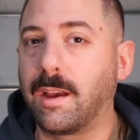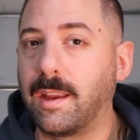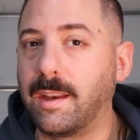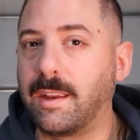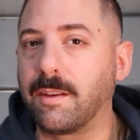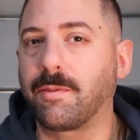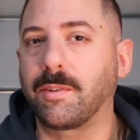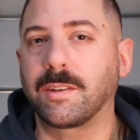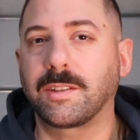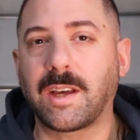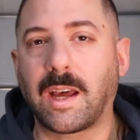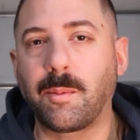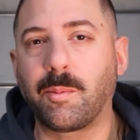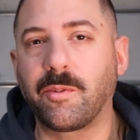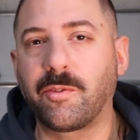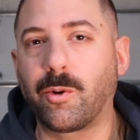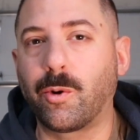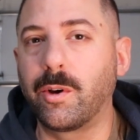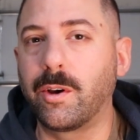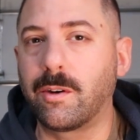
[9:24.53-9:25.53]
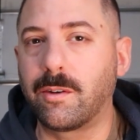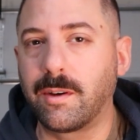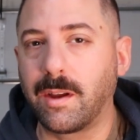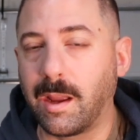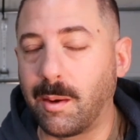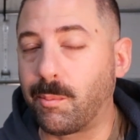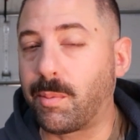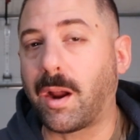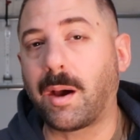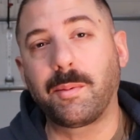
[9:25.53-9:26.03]
a different type of oil
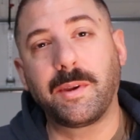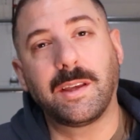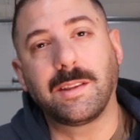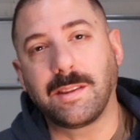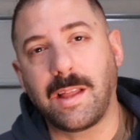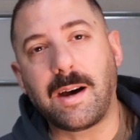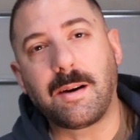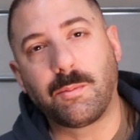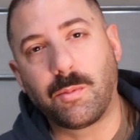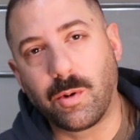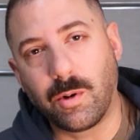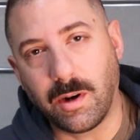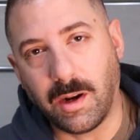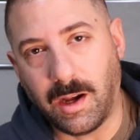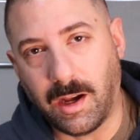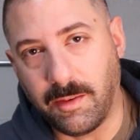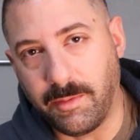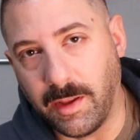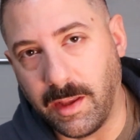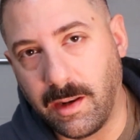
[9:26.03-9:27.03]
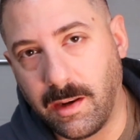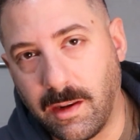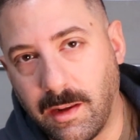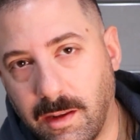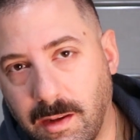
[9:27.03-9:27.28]
and probably a lot more of it.